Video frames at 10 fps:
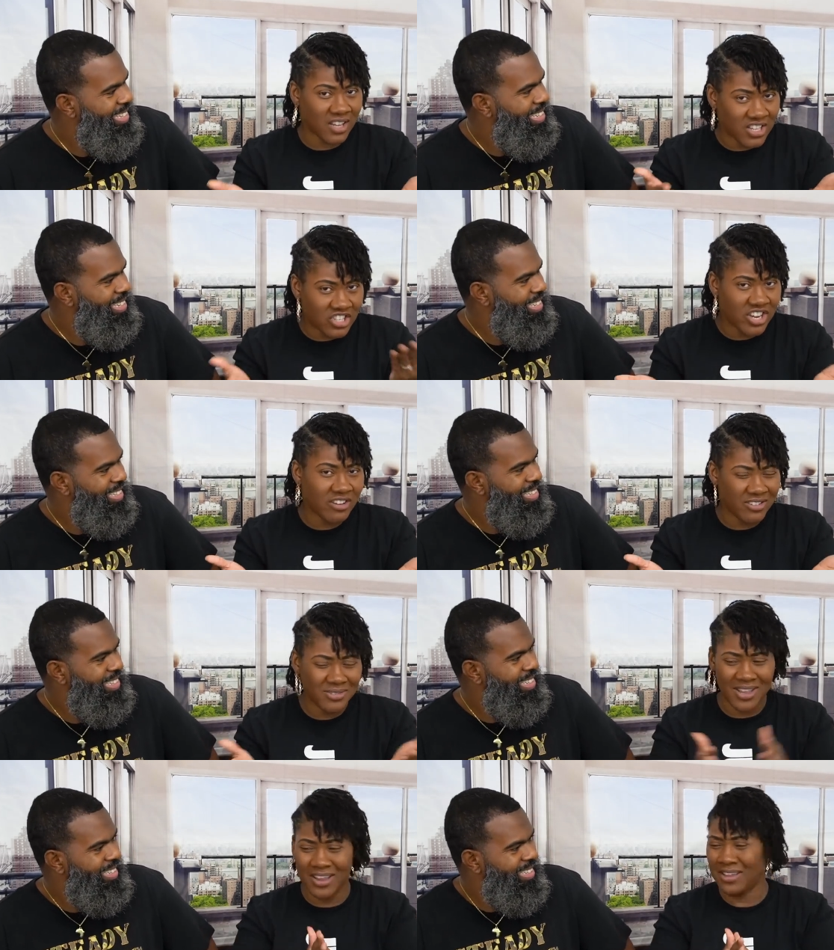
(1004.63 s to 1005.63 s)
Speaker 1: in jail?
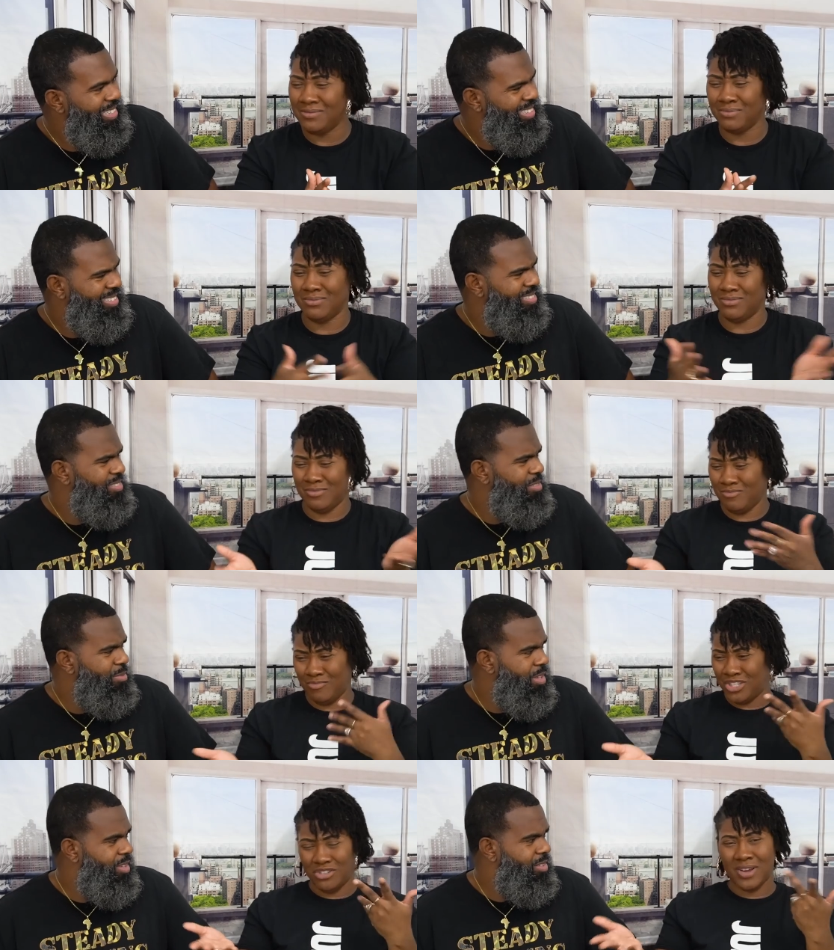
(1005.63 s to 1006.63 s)
was like, and
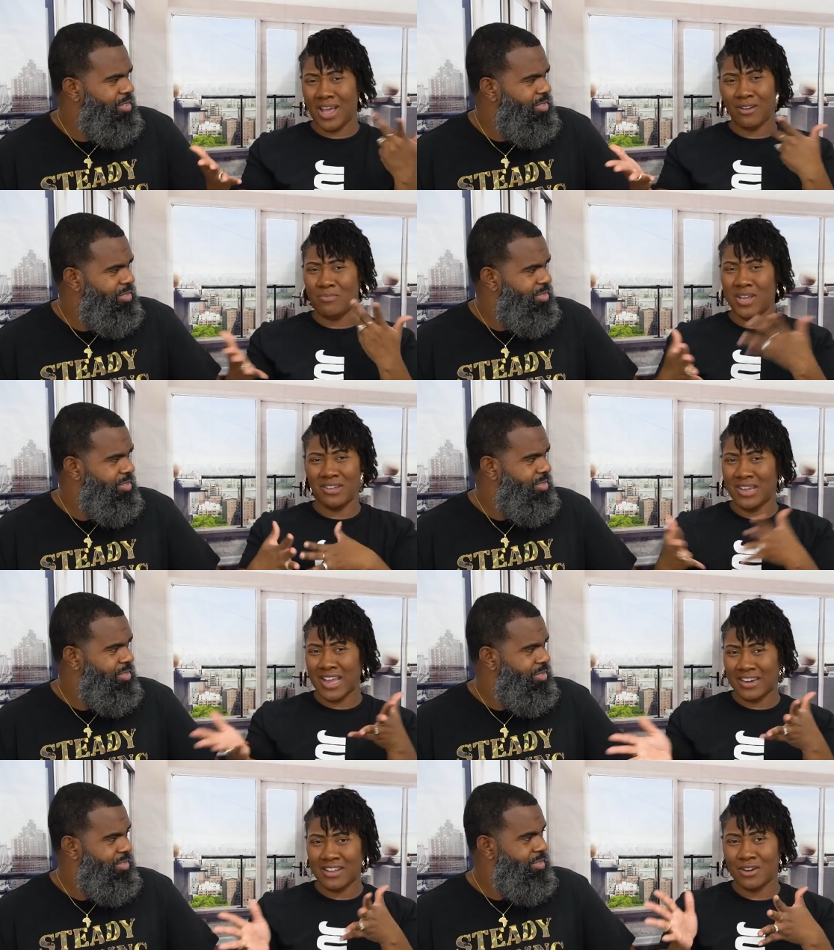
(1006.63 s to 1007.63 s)
what you got on me? You
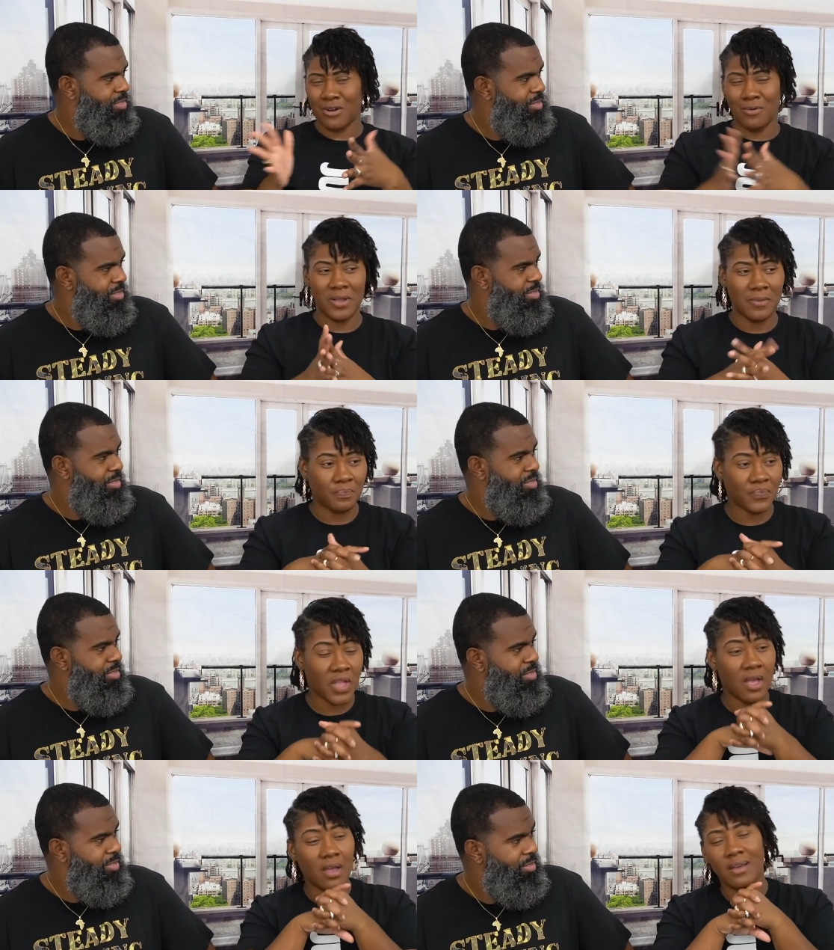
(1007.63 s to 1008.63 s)
ain't got nothing on me.
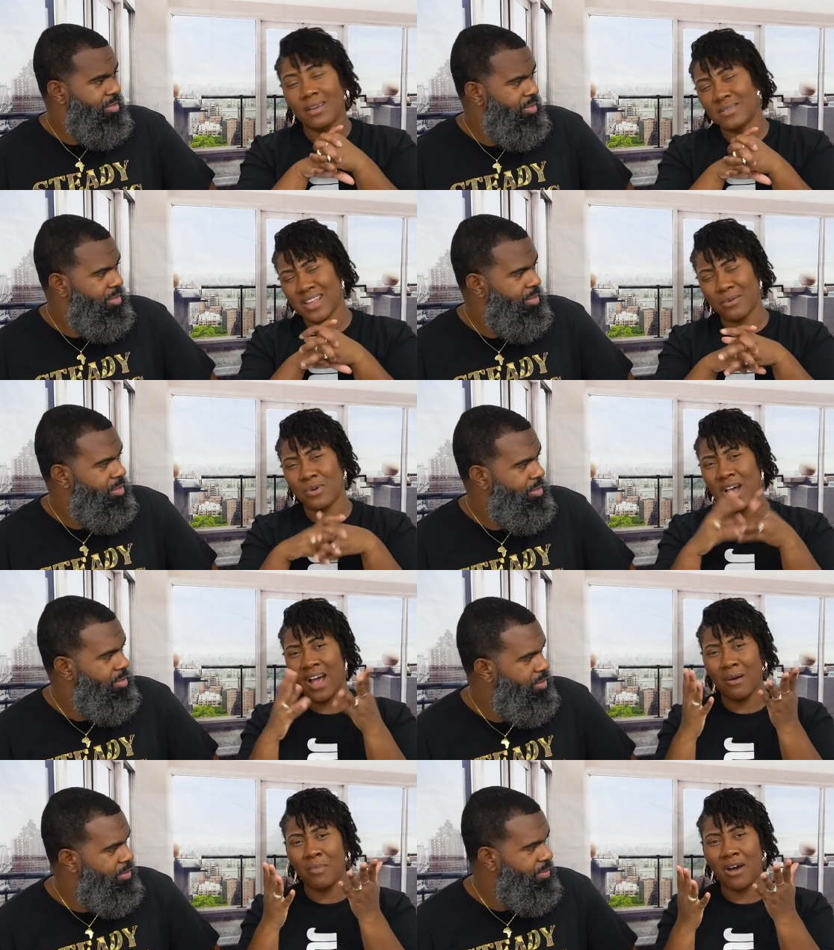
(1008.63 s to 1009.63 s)
He was like, well,
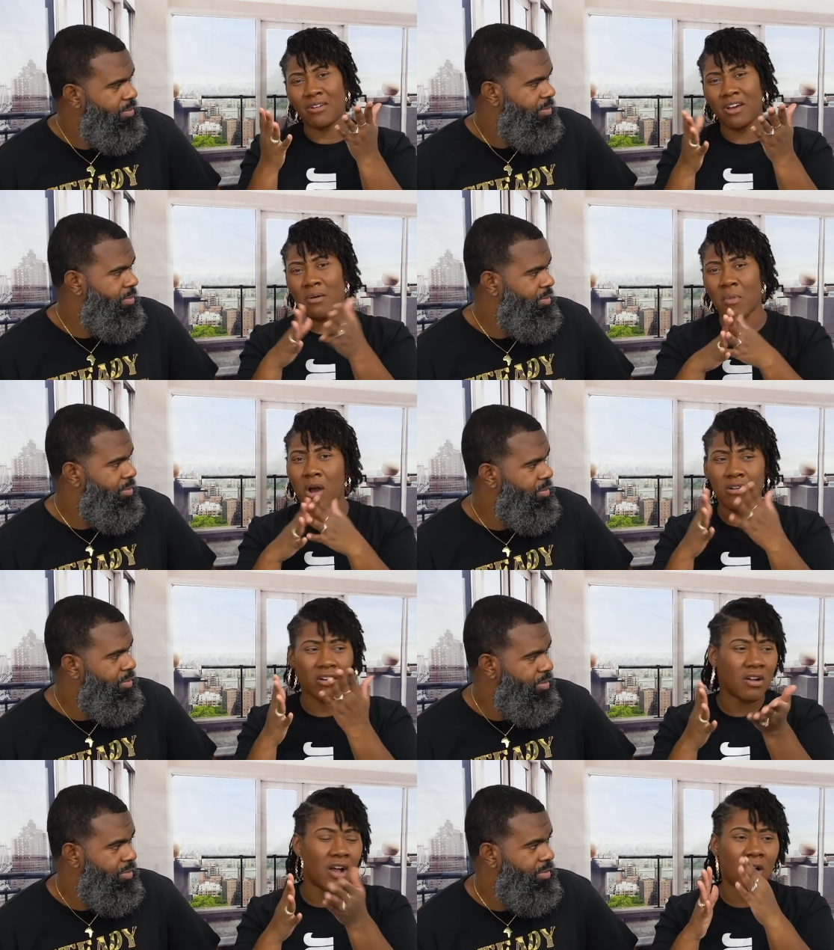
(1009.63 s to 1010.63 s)
how about um,
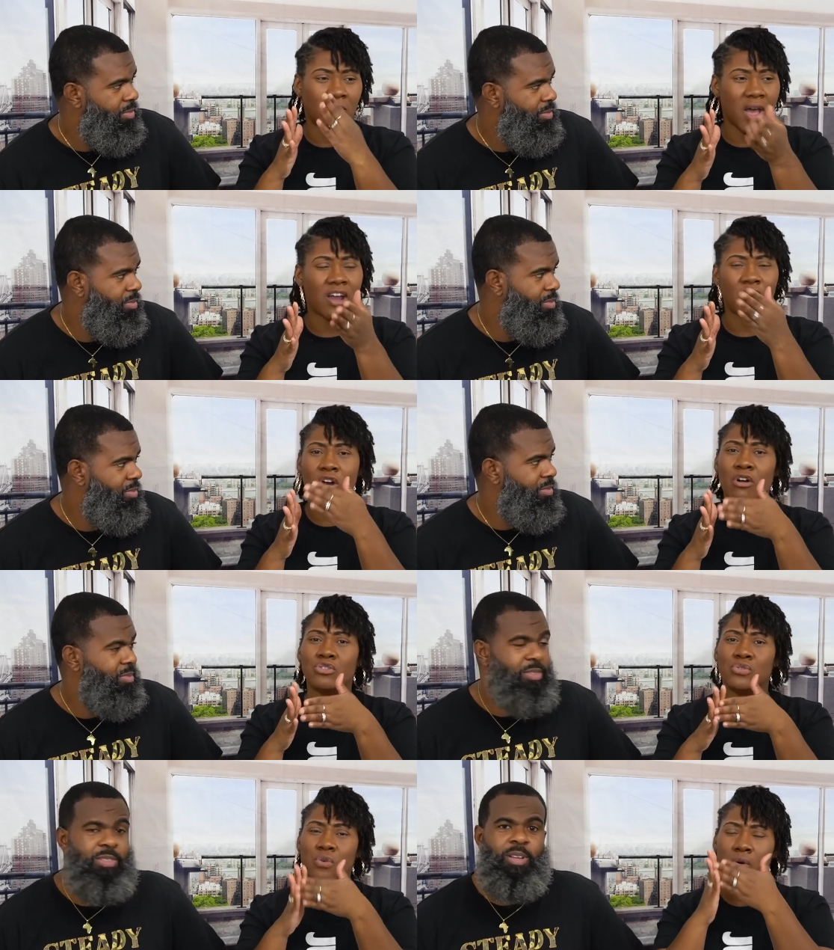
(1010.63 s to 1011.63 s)
agric um
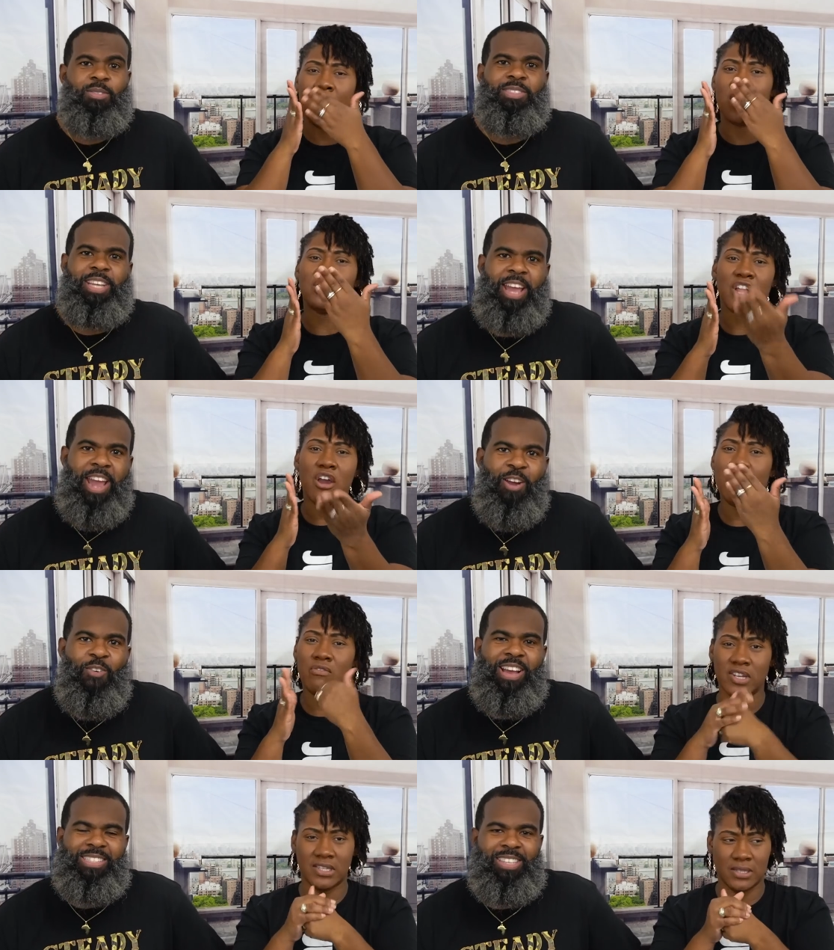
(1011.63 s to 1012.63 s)
agricultural terrorism.
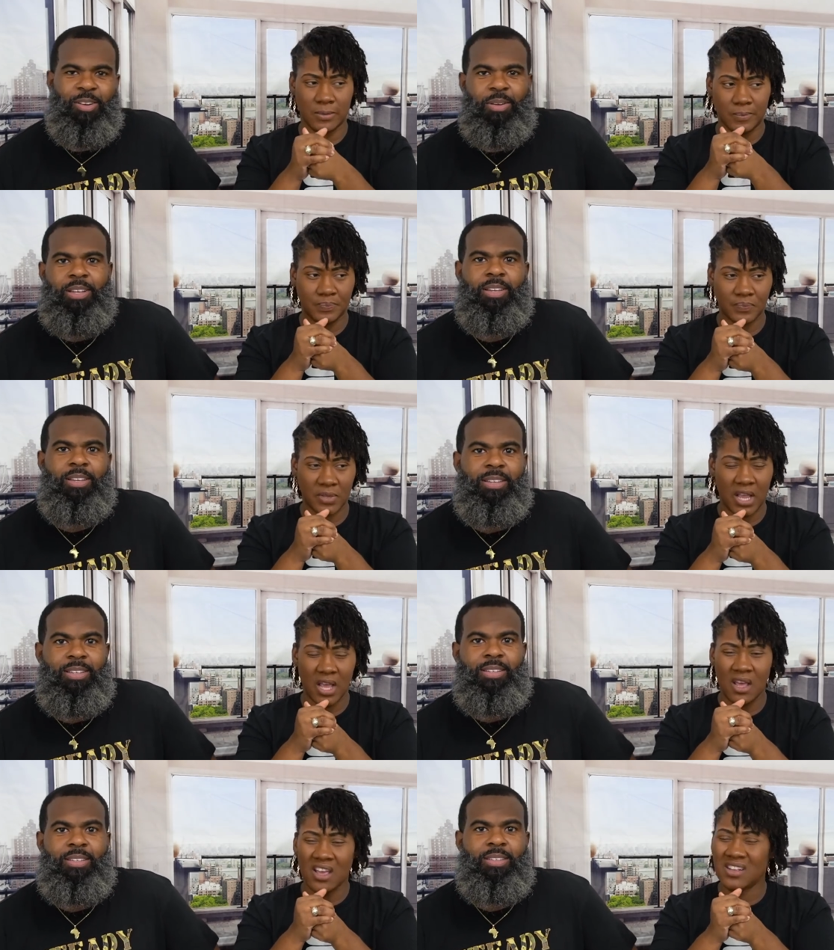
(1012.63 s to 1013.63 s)
terrorism?
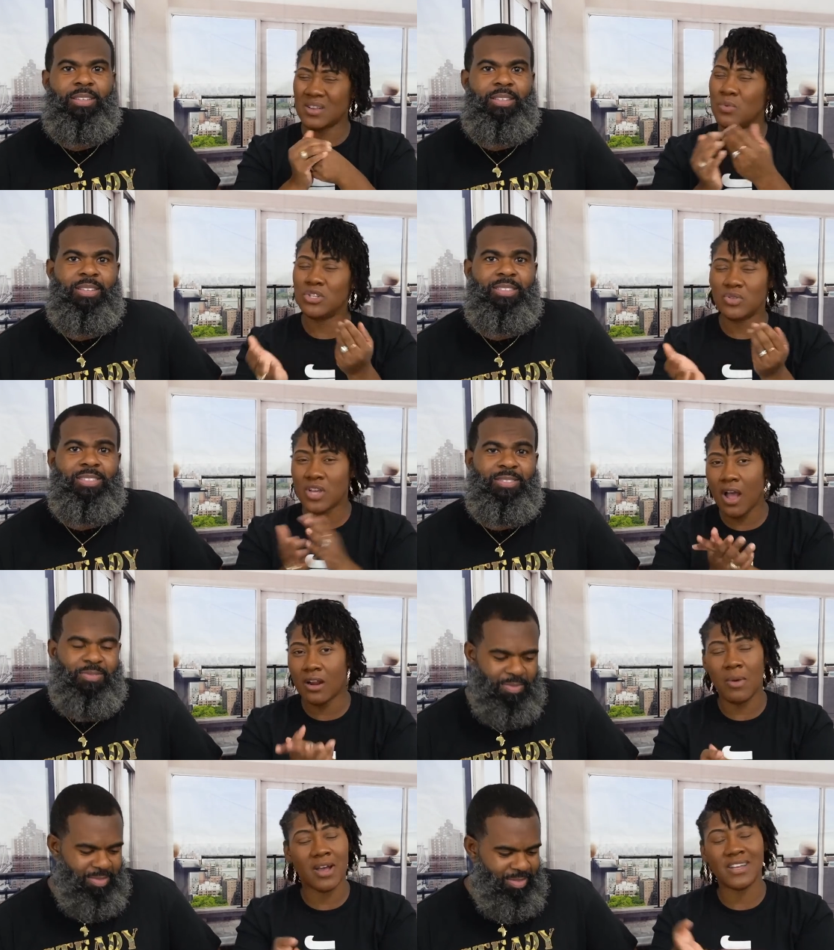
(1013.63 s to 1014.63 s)
He said, "What you
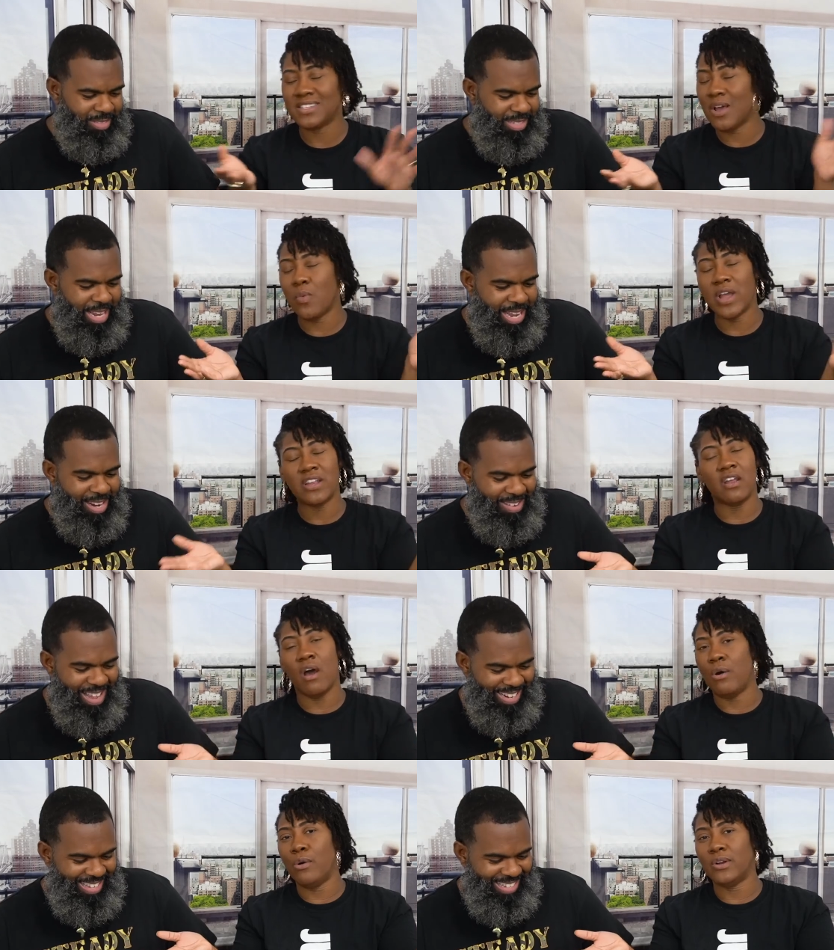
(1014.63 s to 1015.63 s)
talking about?" He said, "We
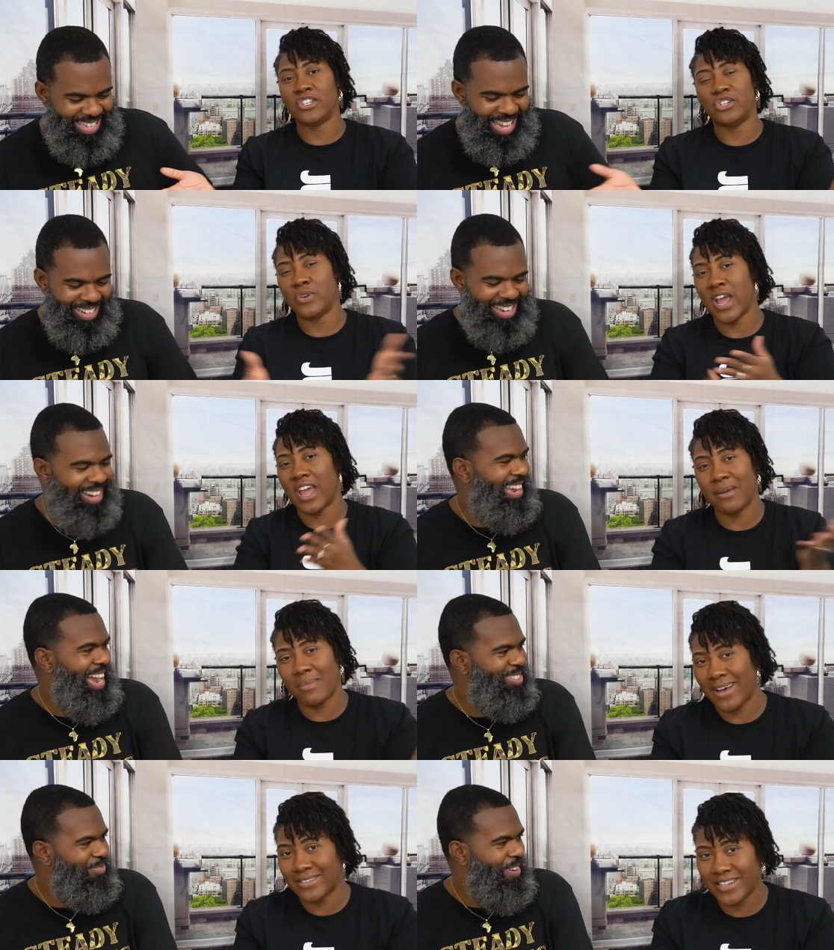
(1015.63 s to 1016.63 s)
know that, that you
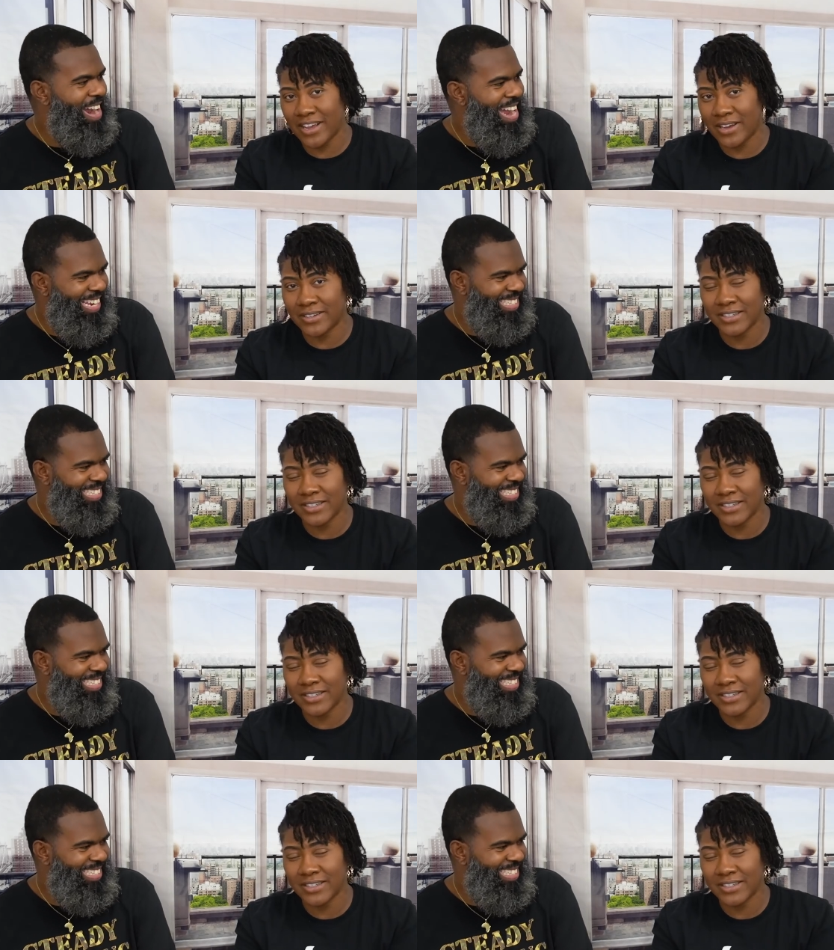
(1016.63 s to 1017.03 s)
came out there